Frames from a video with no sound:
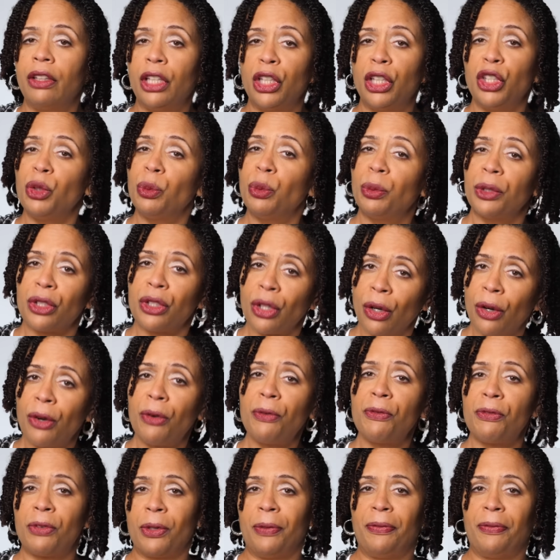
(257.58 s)
Then you
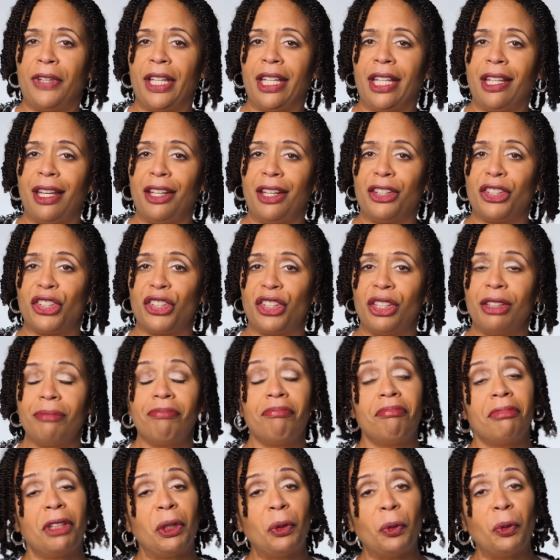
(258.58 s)
return from vacation,
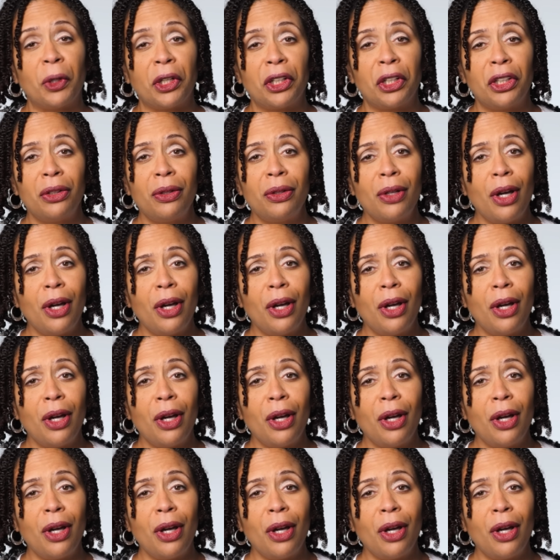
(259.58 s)
and what do you